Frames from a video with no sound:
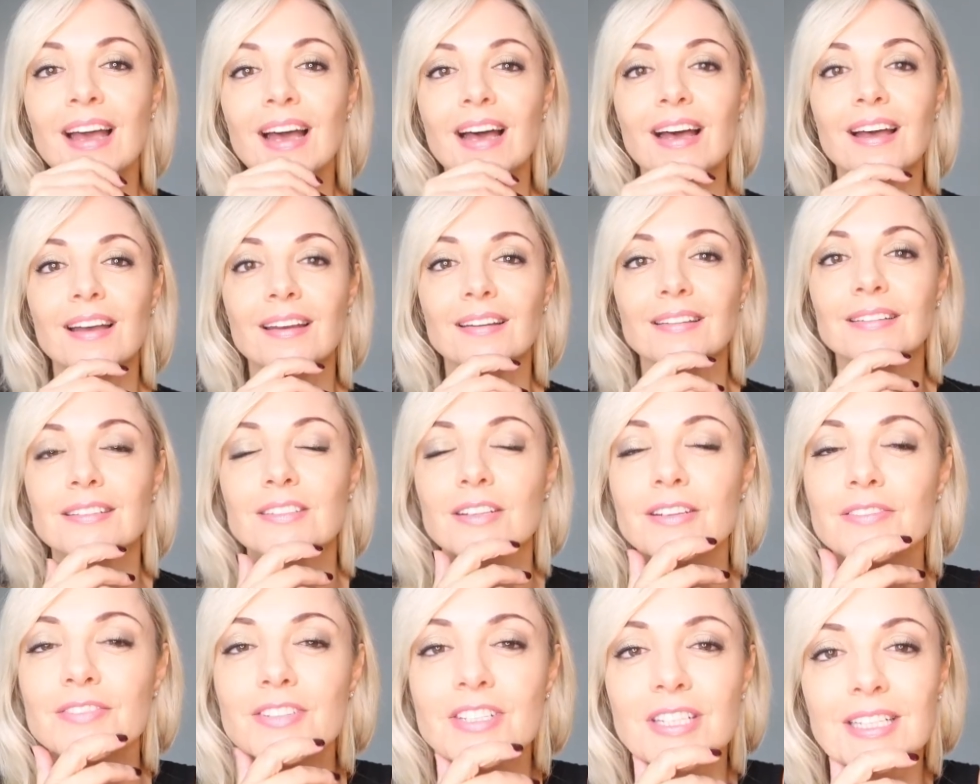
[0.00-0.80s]
and
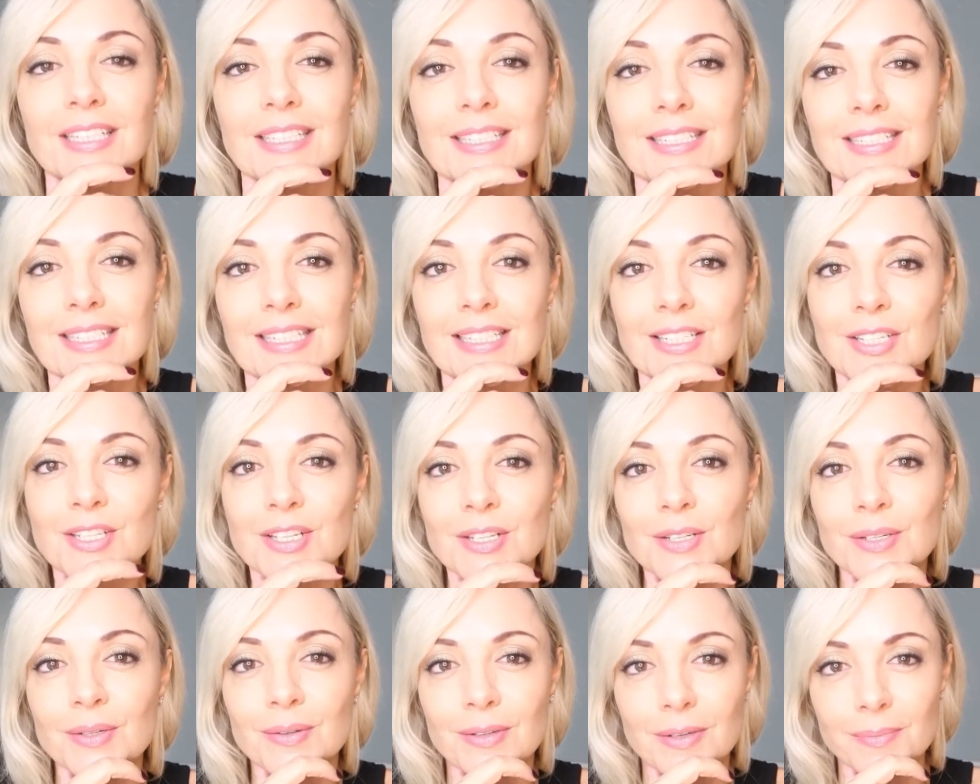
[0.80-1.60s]
I've turned
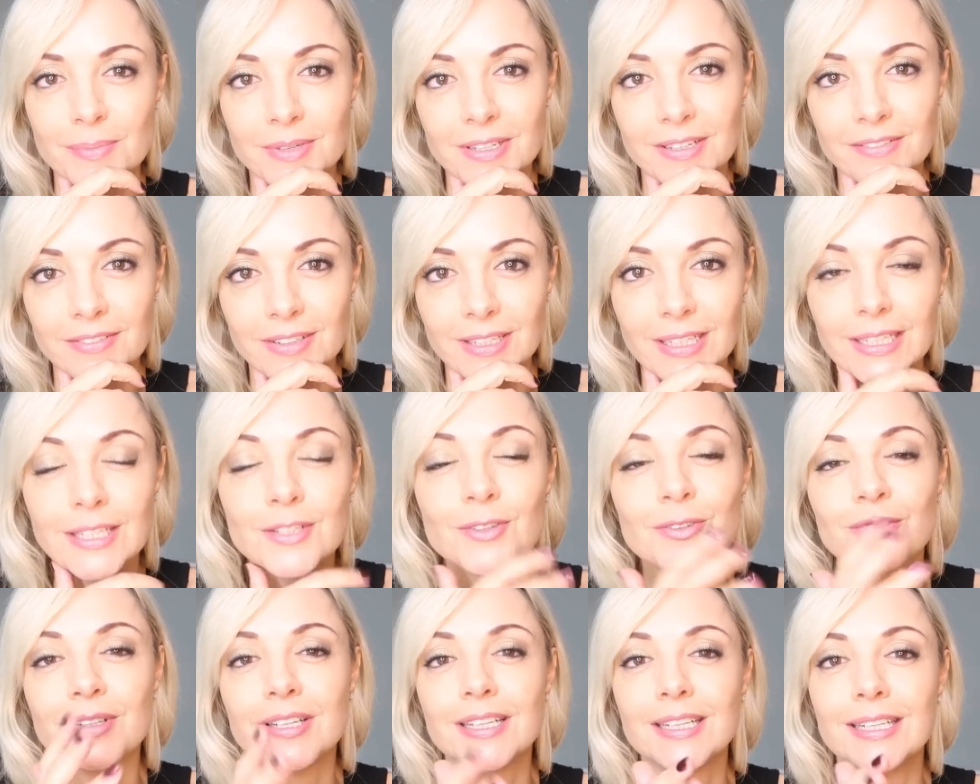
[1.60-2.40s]
into a bit of an
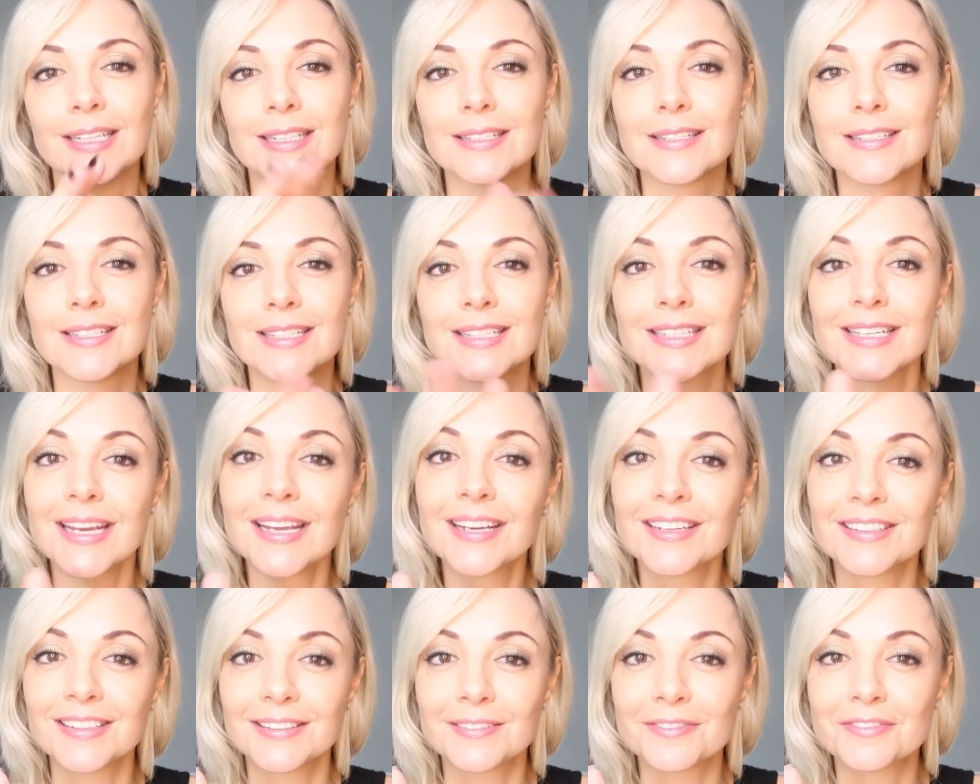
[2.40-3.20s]
ingredient
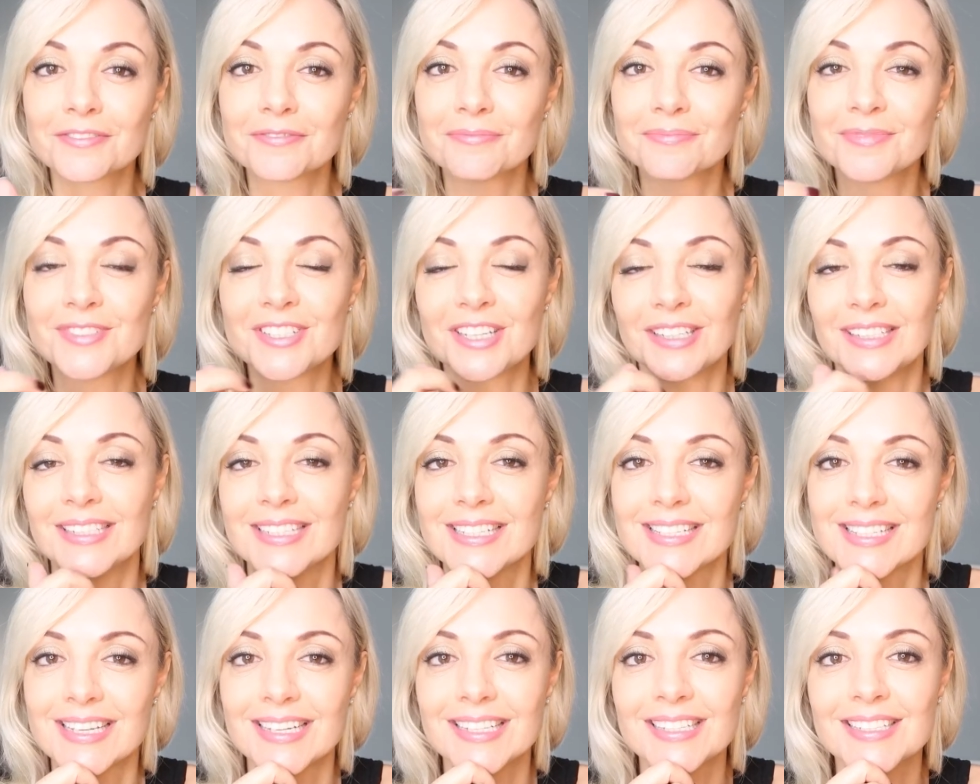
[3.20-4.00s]
detective, shall I
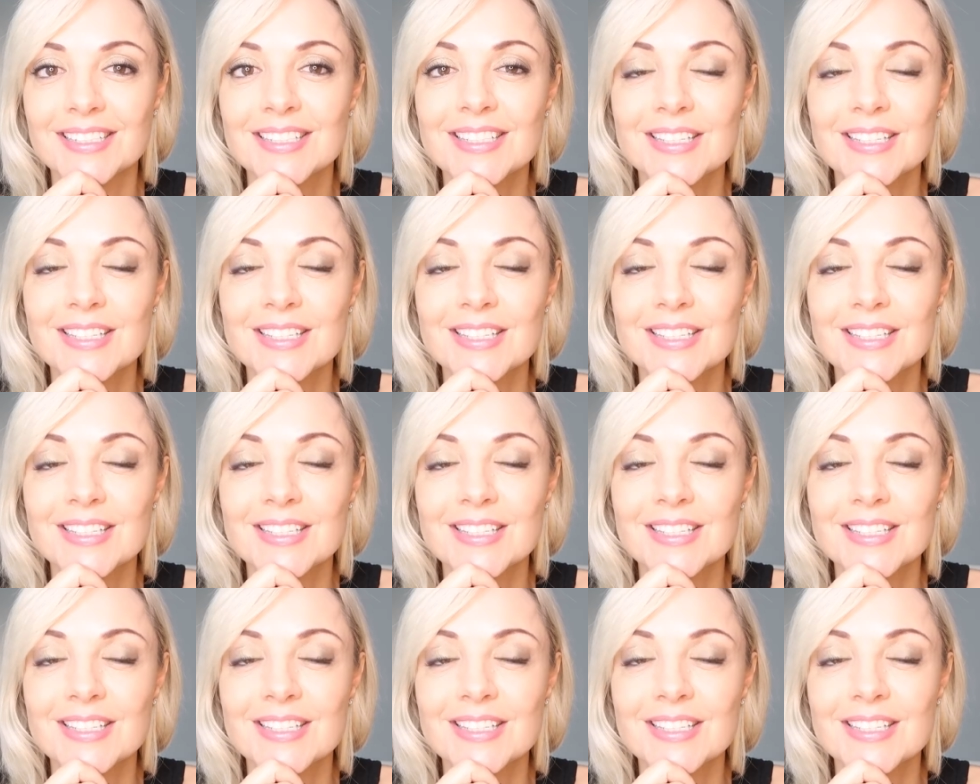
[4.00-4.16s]
say.